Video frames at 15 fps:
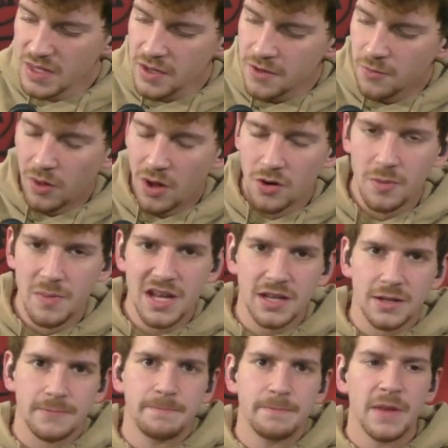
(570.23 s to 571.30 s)
Welcome
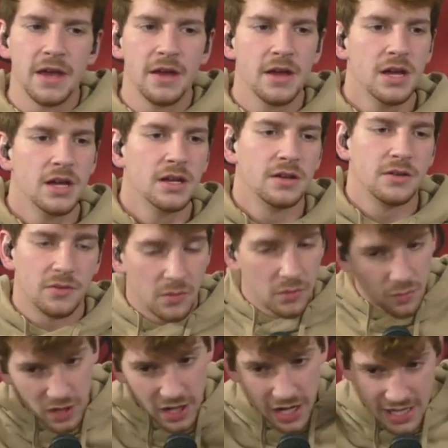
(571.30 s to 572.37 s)
in.
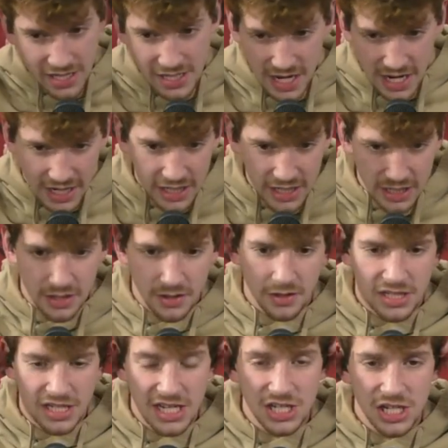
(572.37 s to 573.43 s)
We got to talk
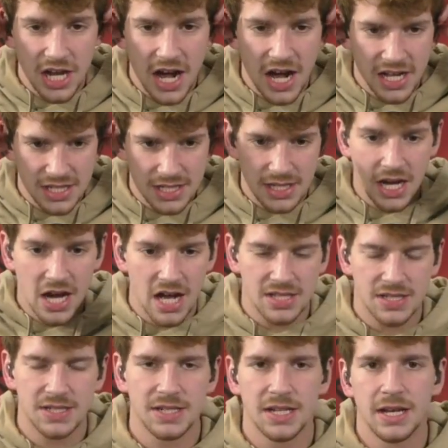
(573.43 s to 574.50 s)
TJ Ott's
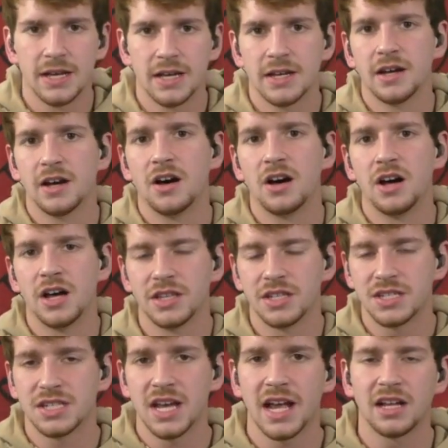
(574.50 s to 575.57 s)
thoughts on the
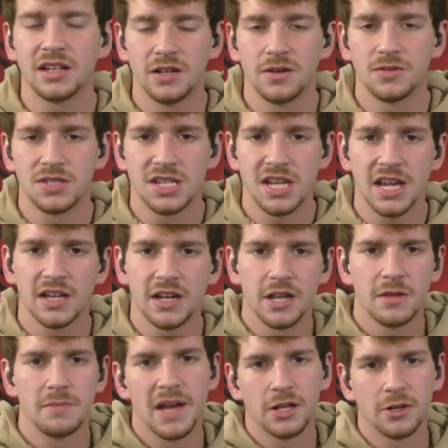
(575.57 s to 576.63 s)
Cyclones taking on
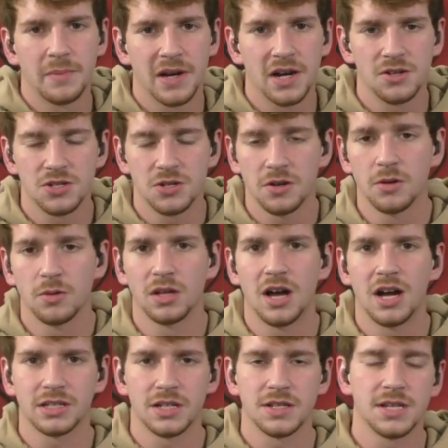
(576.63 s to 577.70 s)
the Baylor Bears. You're here with
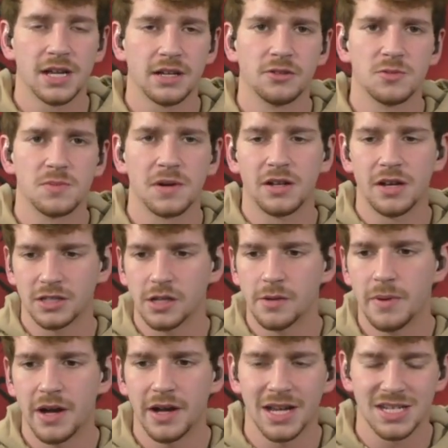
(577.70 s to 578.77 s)
Locked On Cyclones, part of Locked On
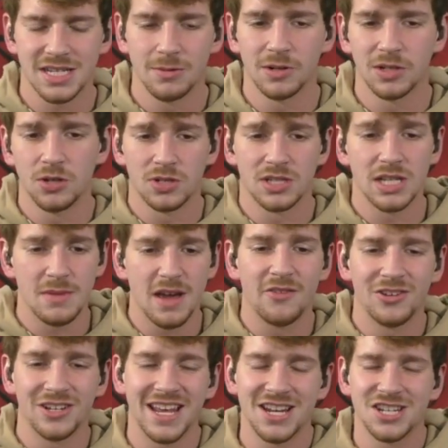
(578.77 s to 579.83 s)
Podcast Network, your team
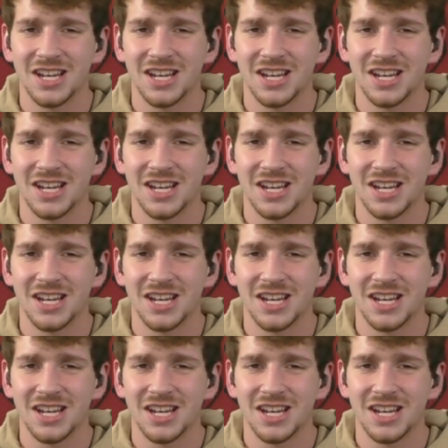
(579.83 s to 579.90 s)
every day.